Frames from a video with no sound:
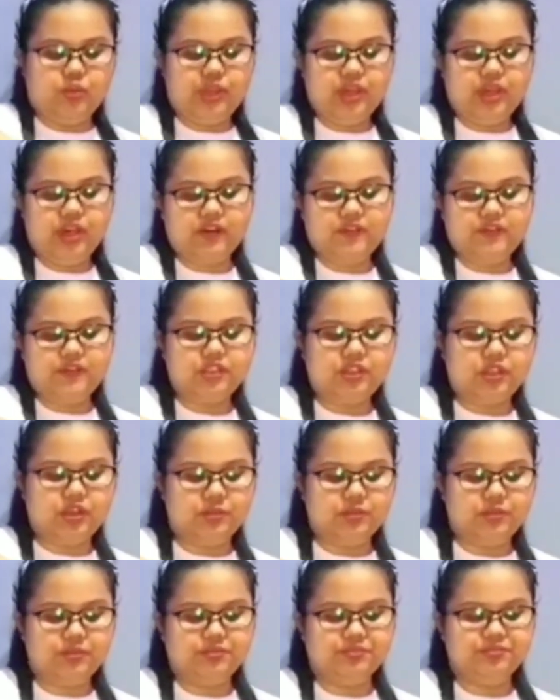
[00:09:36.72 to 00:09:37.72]
we have
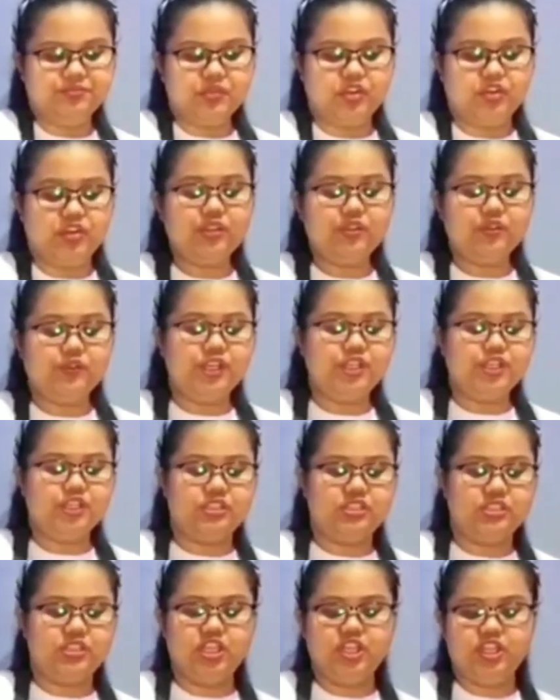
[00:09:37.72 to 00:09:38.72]
some
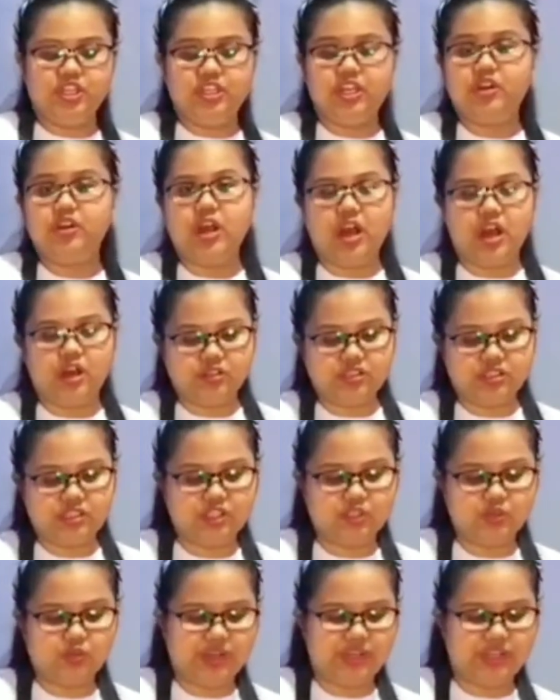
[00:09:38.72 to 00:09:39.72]
renovations here in our house.
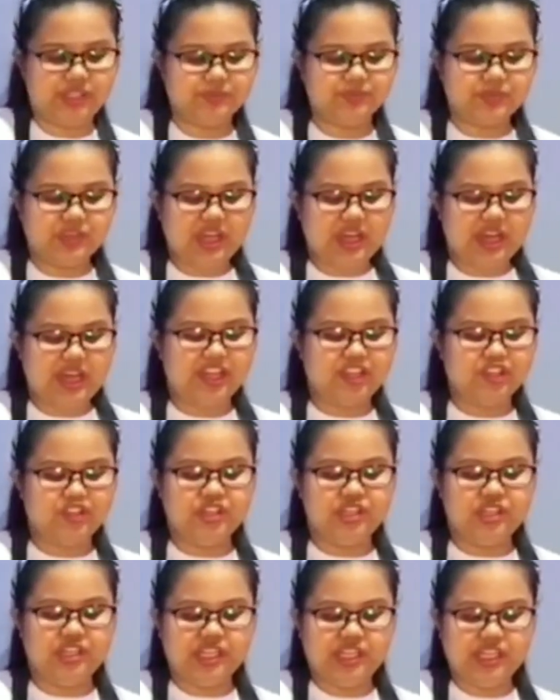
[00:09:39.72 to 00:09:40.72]
That's why I can
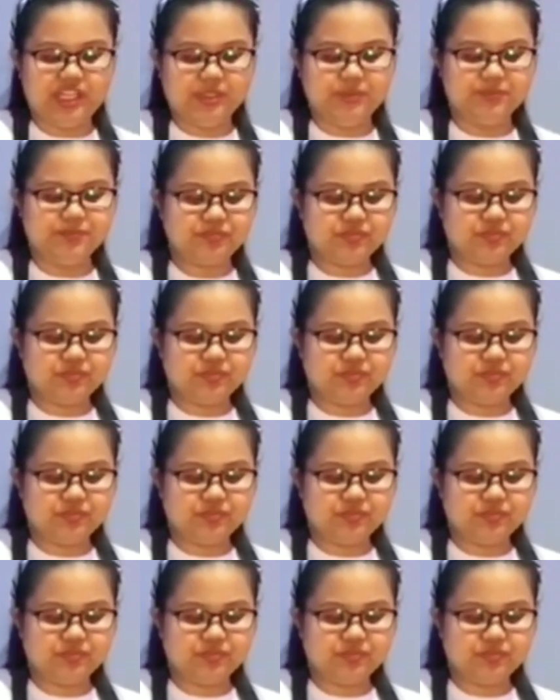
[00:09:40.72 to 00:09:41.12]
really